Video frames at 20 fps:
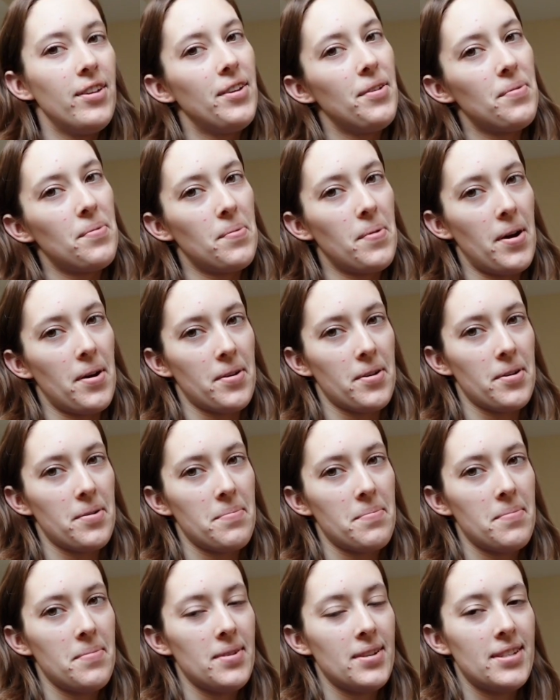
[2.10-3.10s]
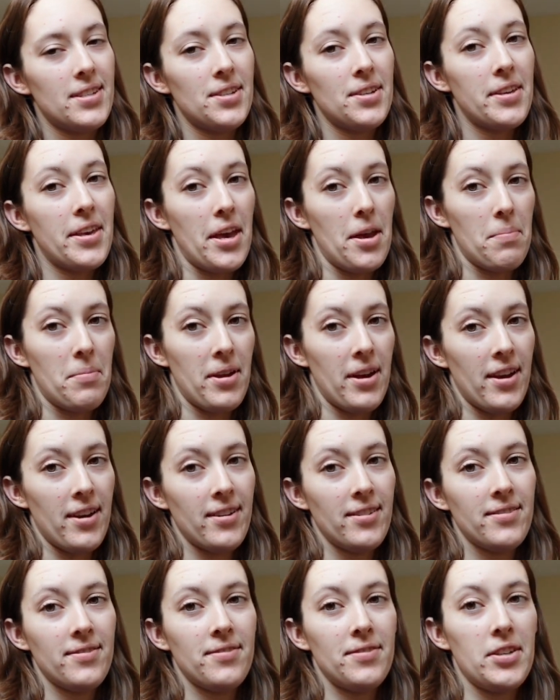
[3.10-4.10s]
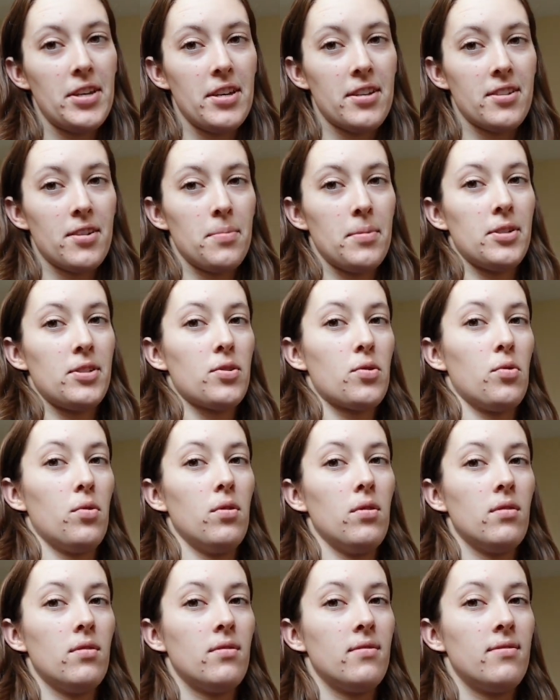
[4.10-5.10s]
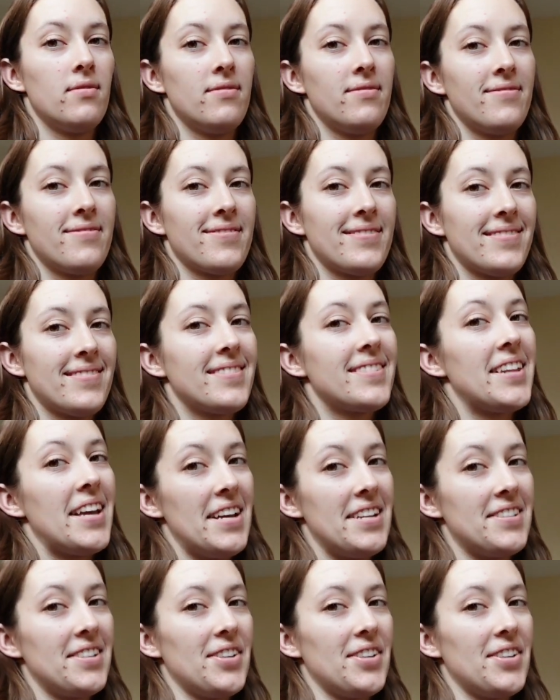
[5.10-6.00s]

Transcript: Welcome to game day. If you can't tell my school, it's